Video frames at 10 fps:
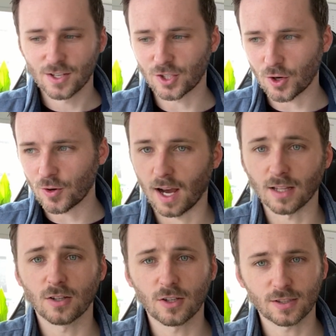So I
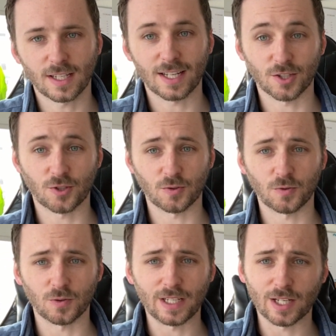looked
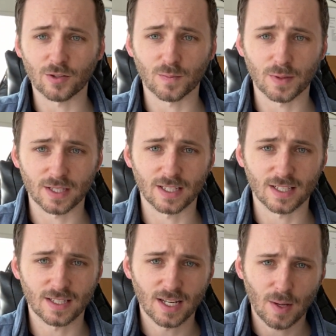into NIO's
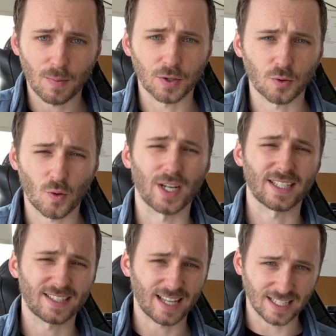business model quite
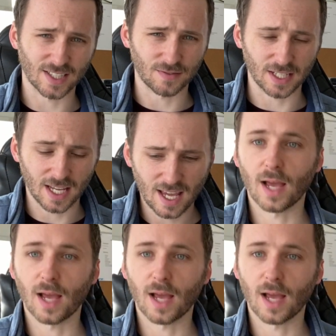extensively.